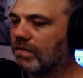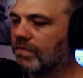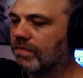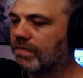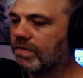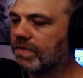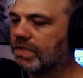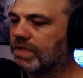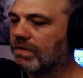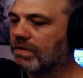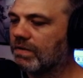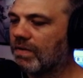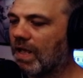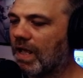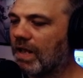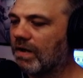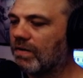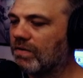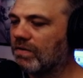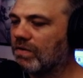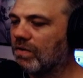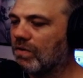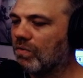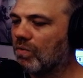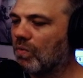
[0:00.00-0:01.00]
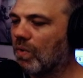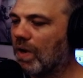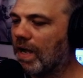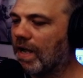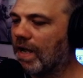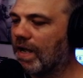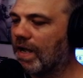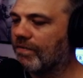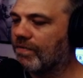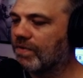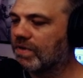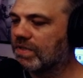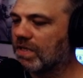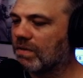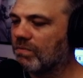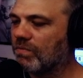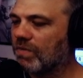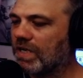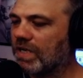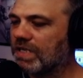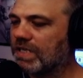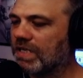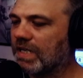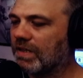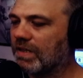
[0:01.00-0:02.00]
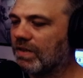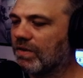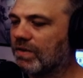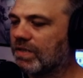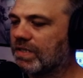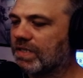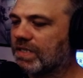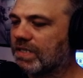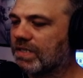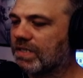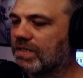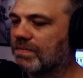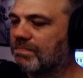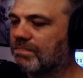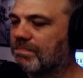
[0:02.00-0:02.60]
So I don't know why. For some reason, it looks.